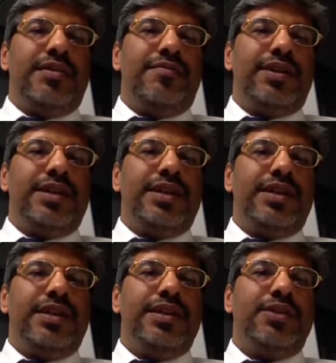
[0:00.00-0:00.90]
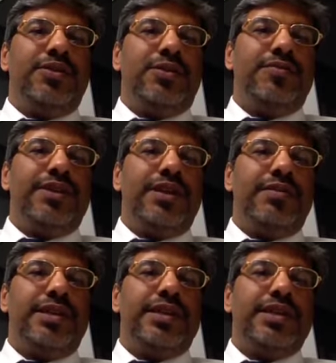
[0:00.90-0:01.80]
whether any non-value
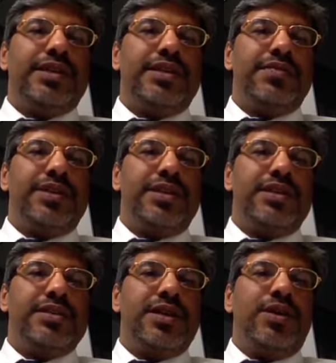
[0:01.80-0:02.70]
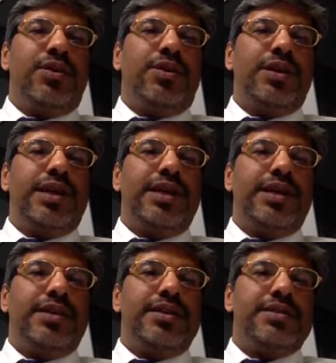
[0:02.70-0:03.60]
adding activities or any
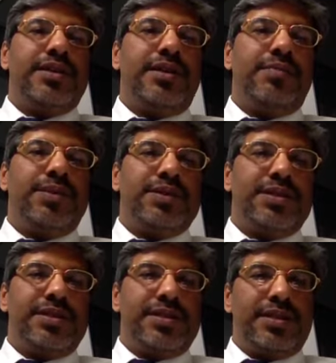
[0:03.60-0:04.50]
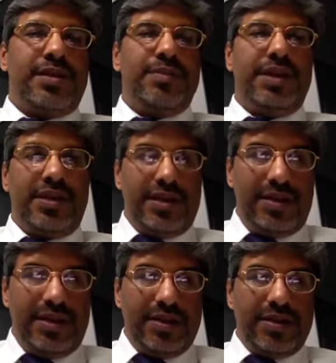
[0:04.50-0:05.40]
unnecessary processes are being
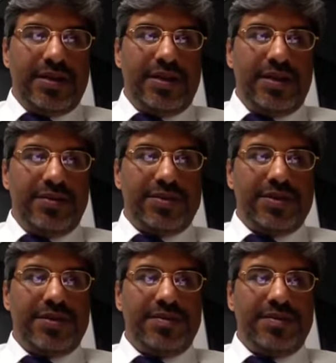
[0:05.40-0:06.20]
carried out.